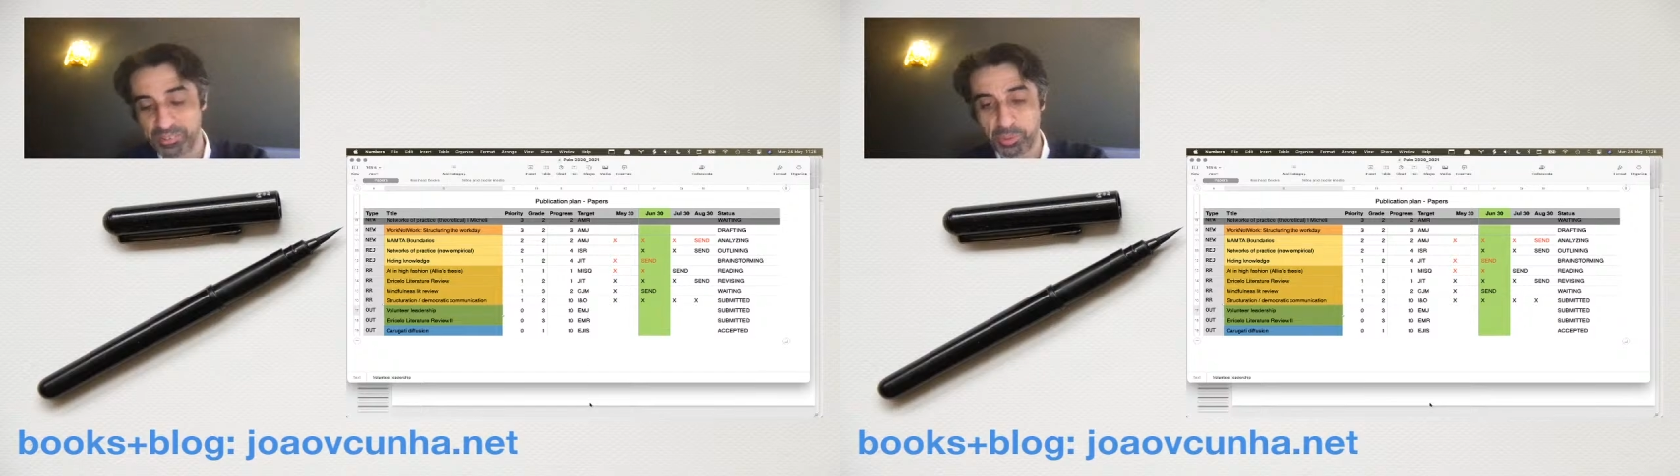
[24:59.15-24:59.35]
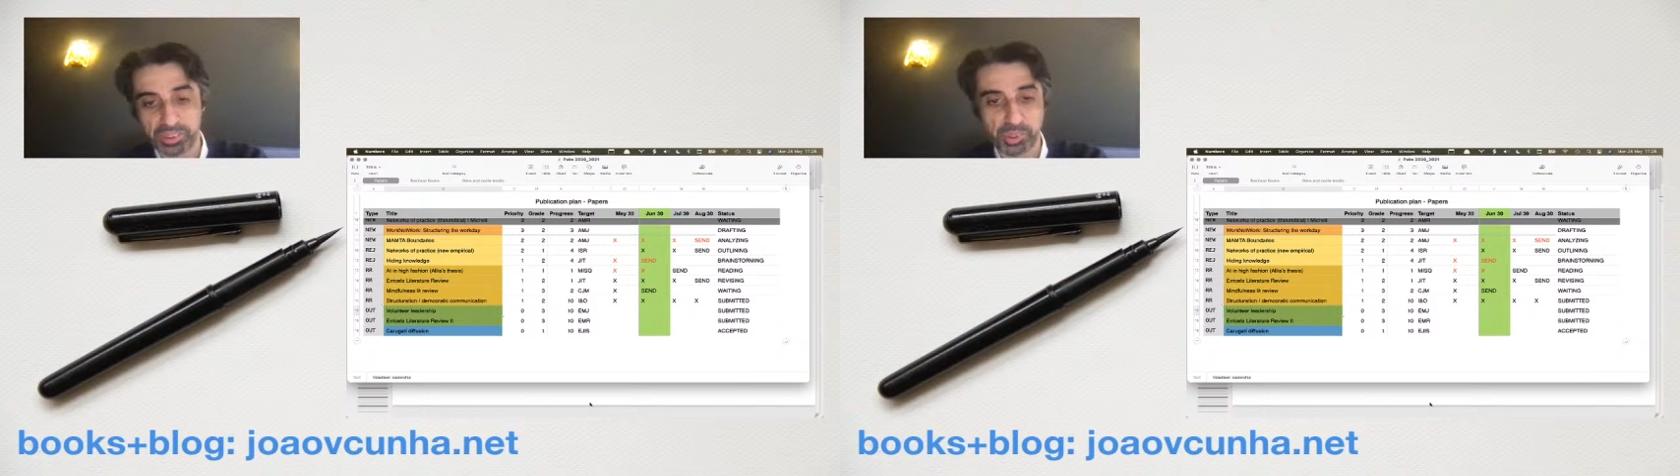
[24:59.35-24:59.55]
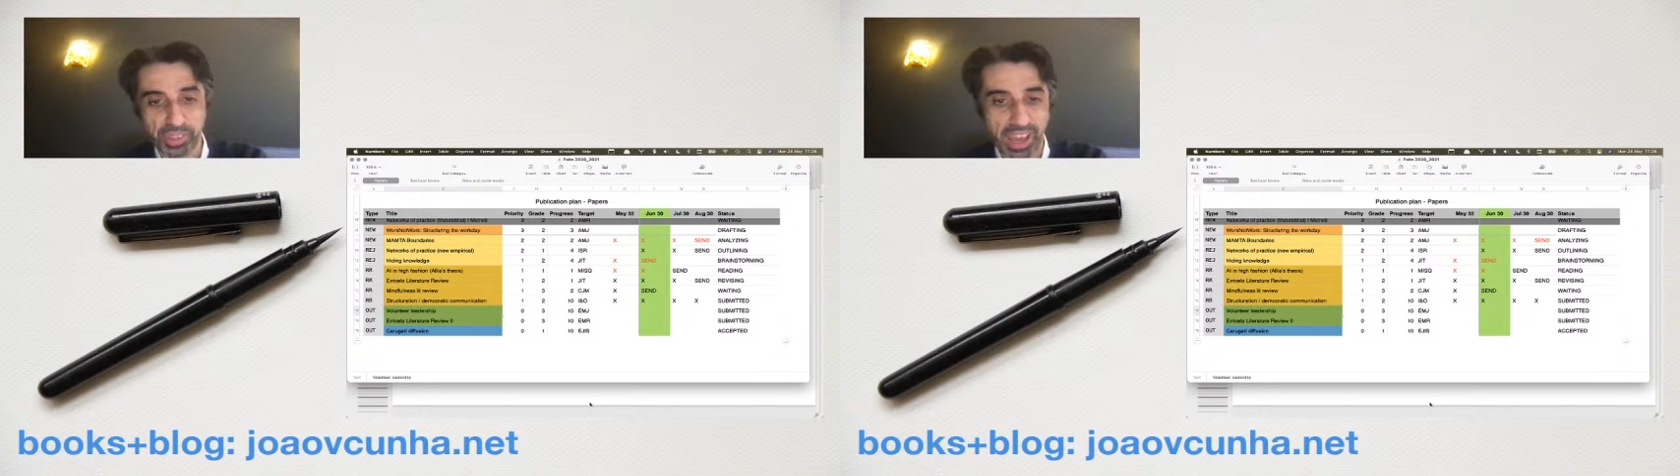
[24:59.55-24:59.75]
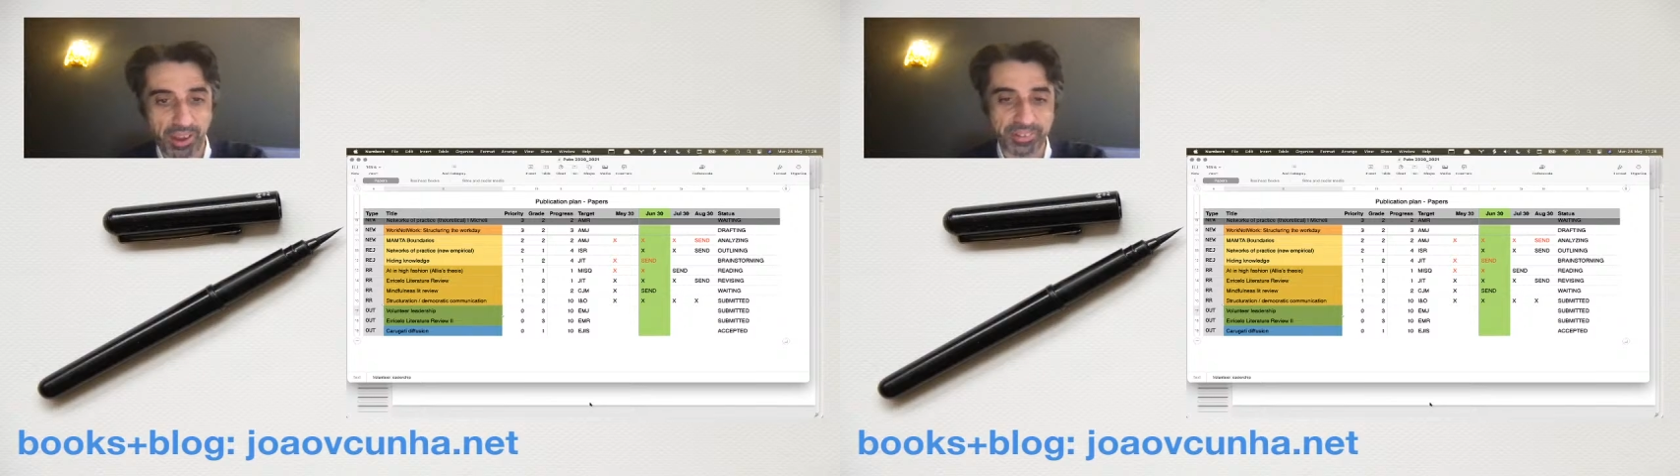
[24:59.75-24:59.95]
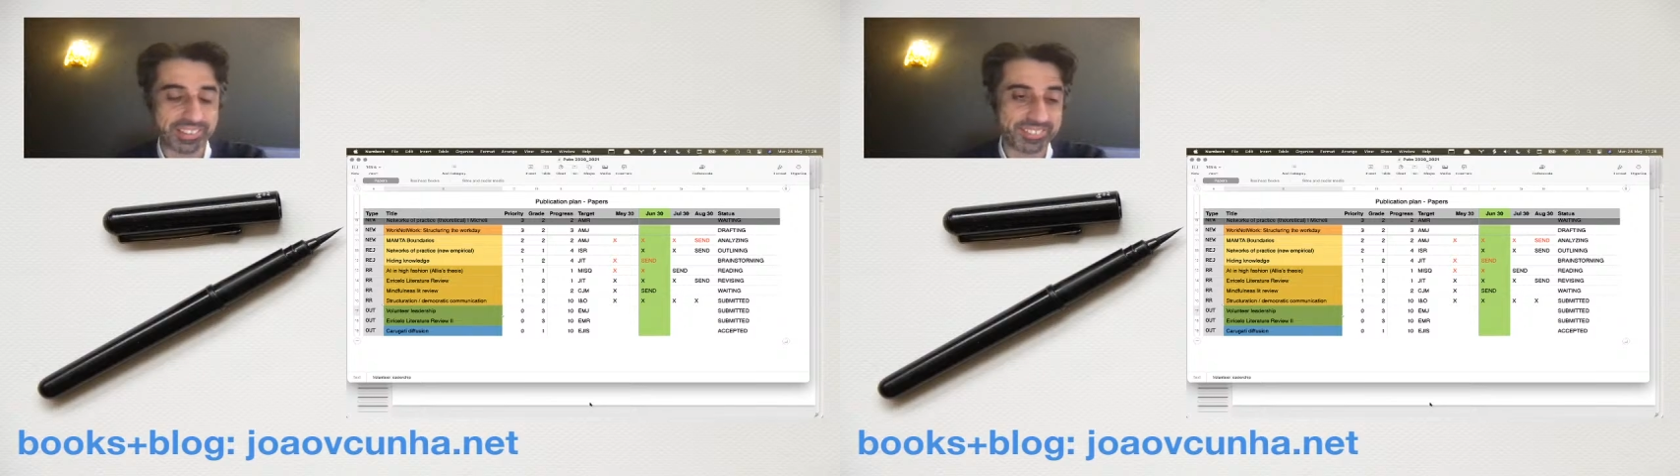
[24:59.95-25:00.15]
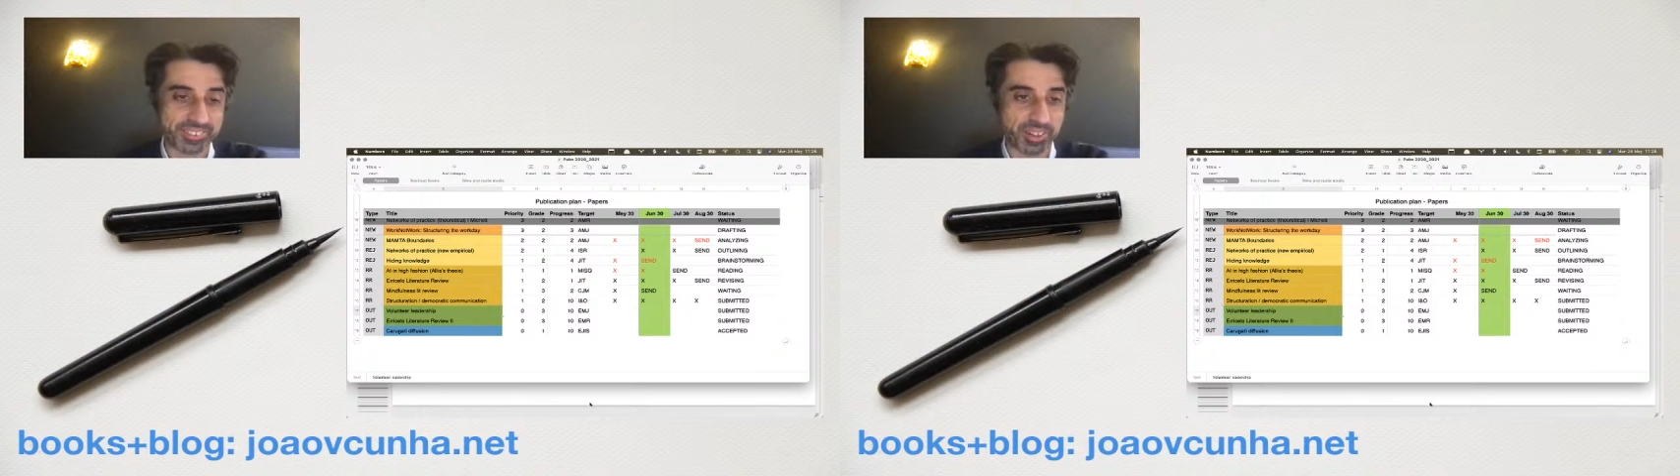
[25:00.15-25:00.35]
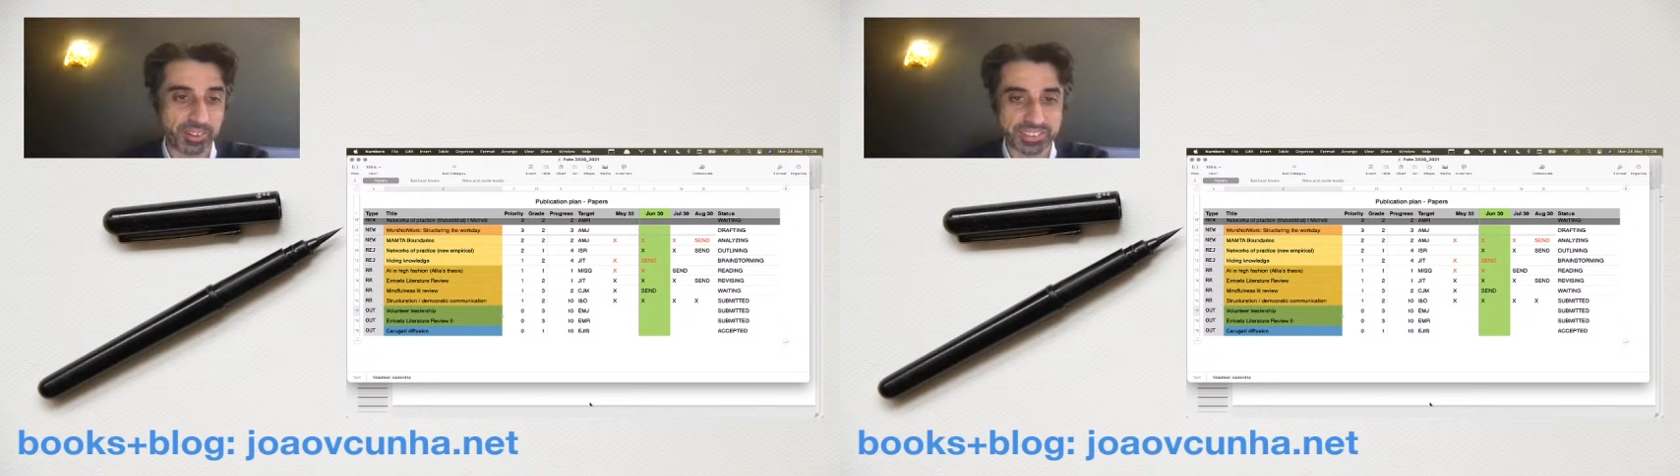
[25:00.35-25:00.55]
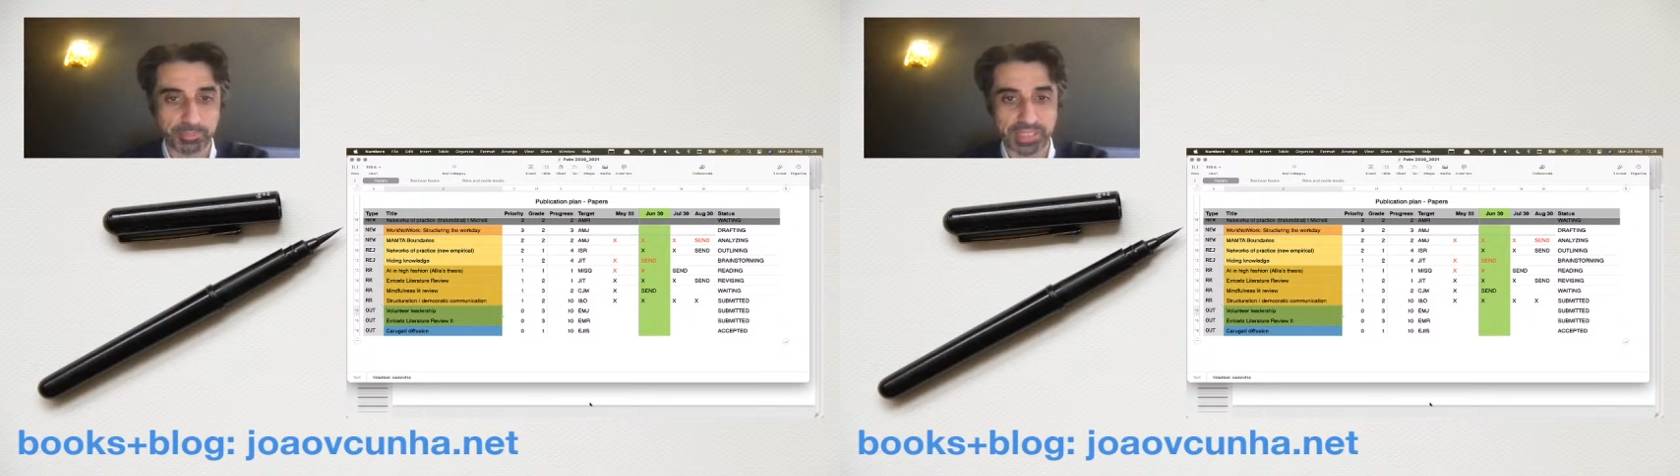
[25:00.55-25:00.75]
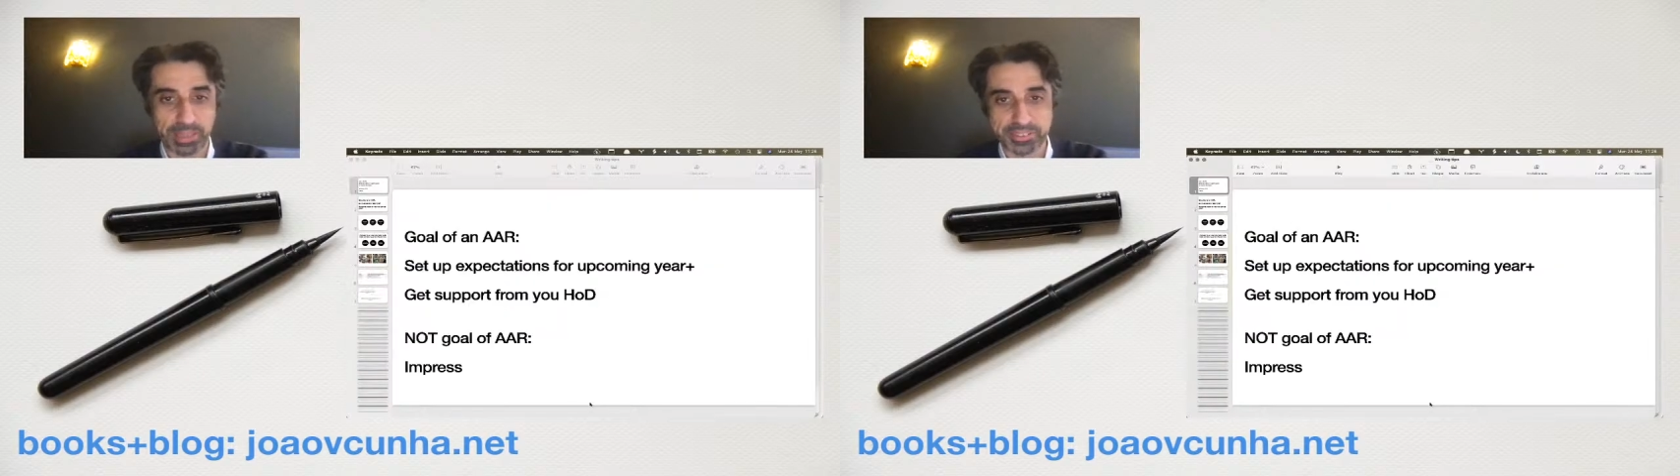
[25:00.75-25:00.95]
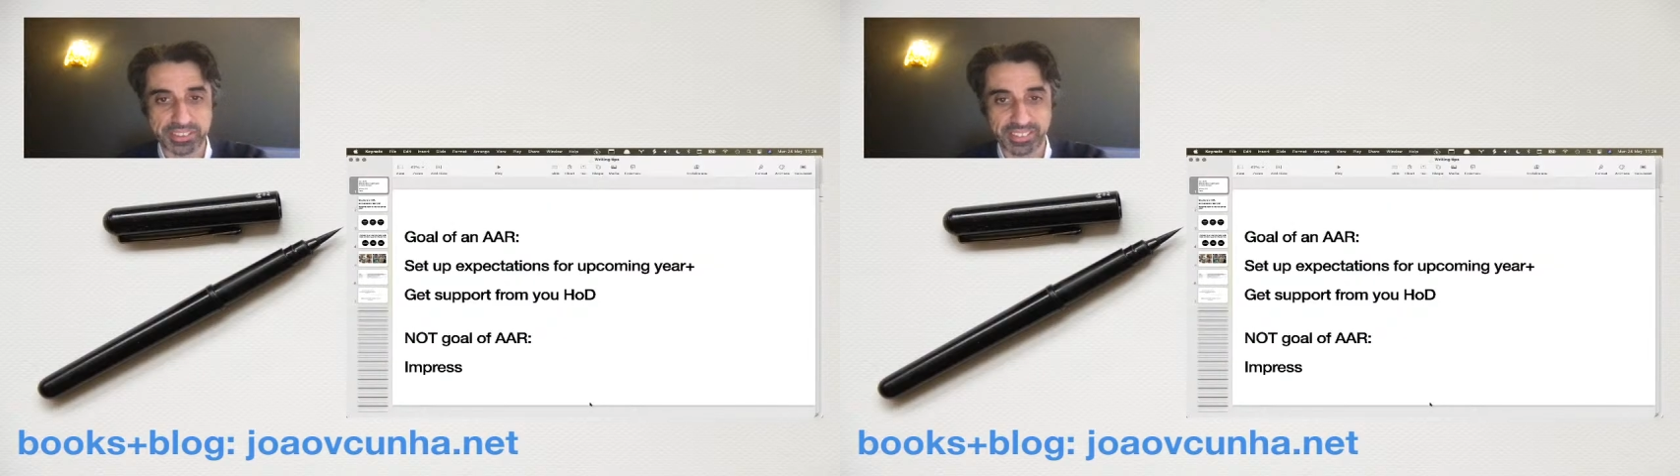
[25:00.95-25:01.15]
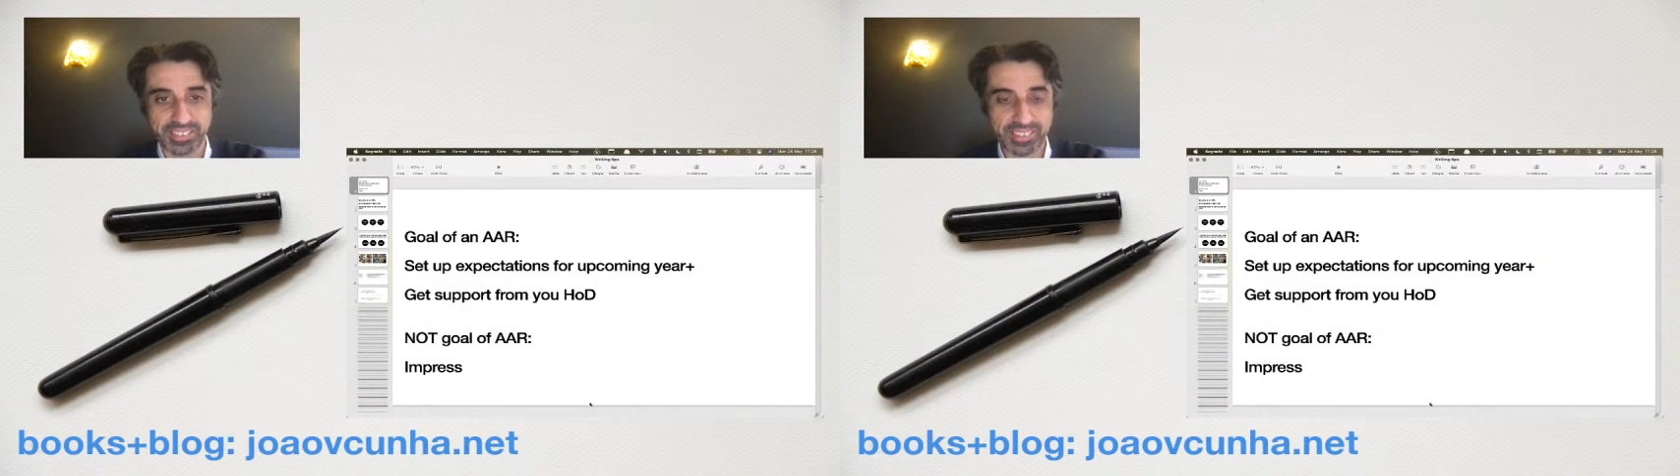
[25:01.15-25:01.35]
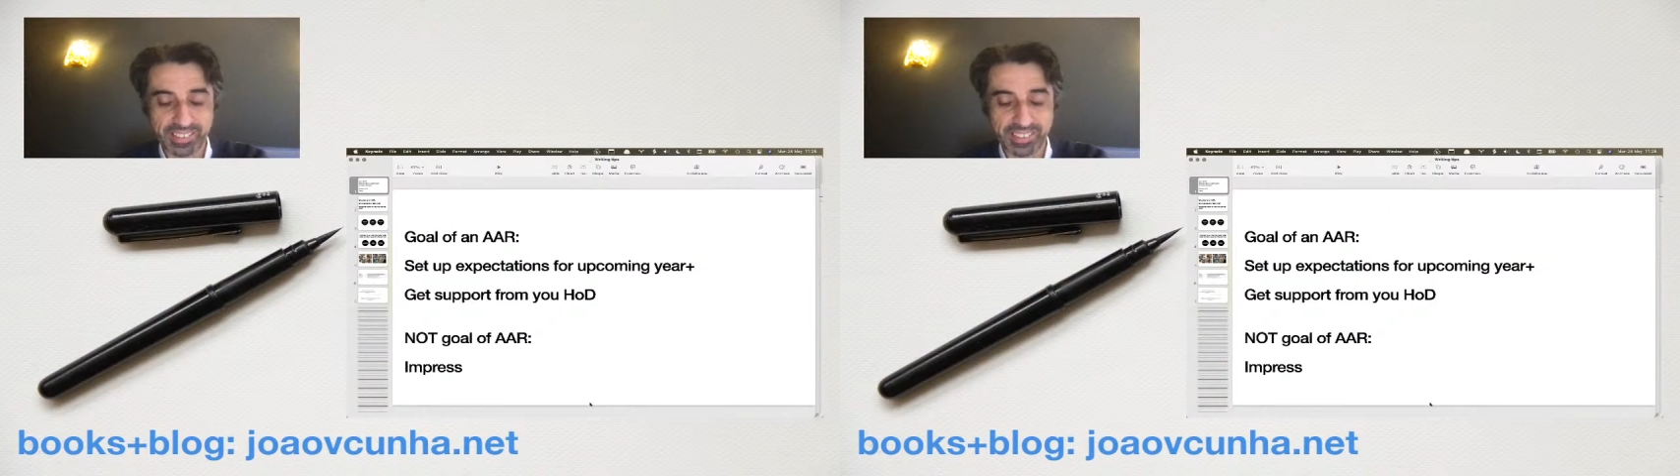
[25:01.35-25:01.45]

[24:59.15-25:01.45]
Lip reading: will go down, and sometimes the